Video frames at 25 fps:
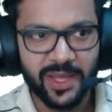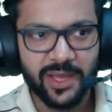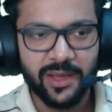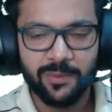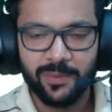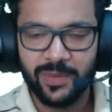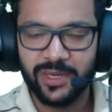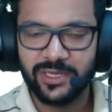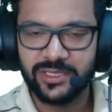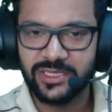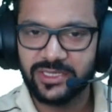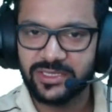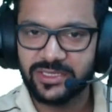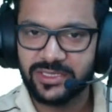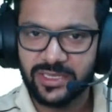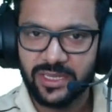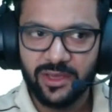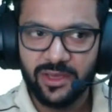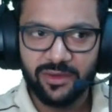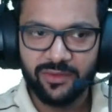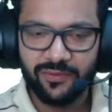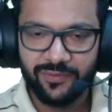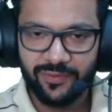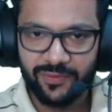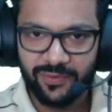But just
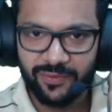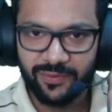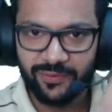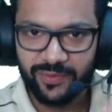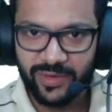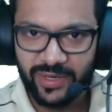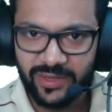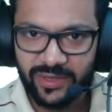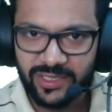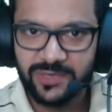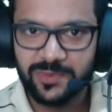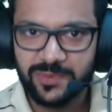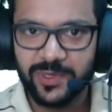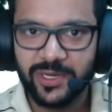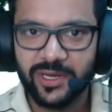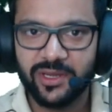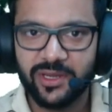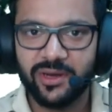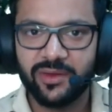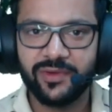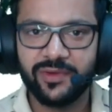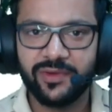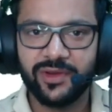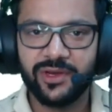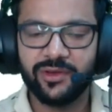in this particular
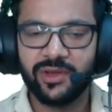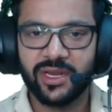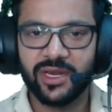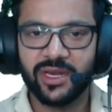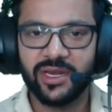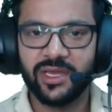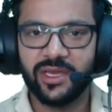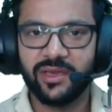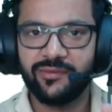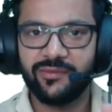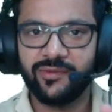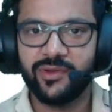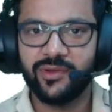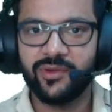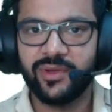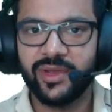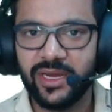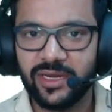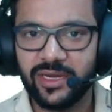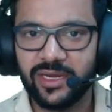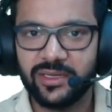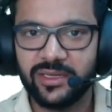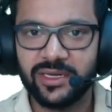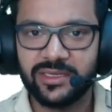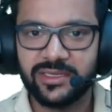video, I can give you a
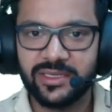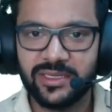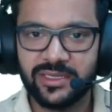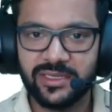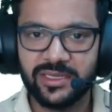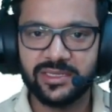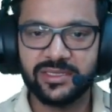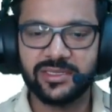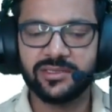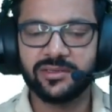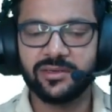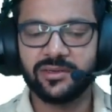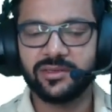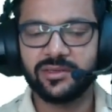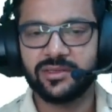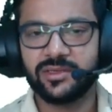hint that this is all,